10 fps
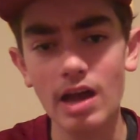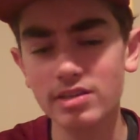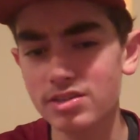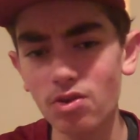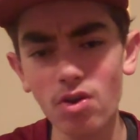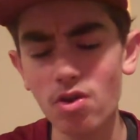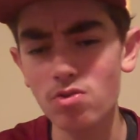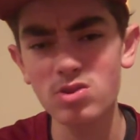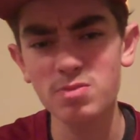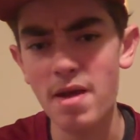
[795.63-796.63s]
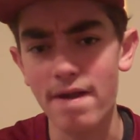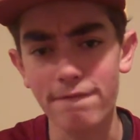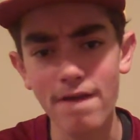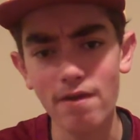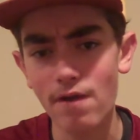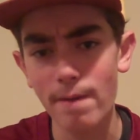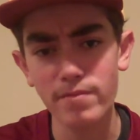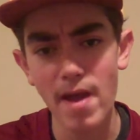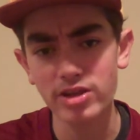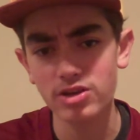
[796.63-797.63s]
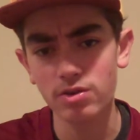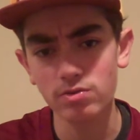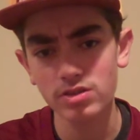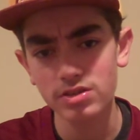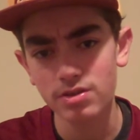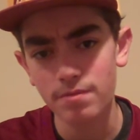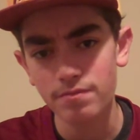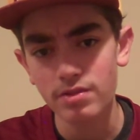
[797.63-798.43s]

I still don't know who's better, Fat Rob or Matt Jones.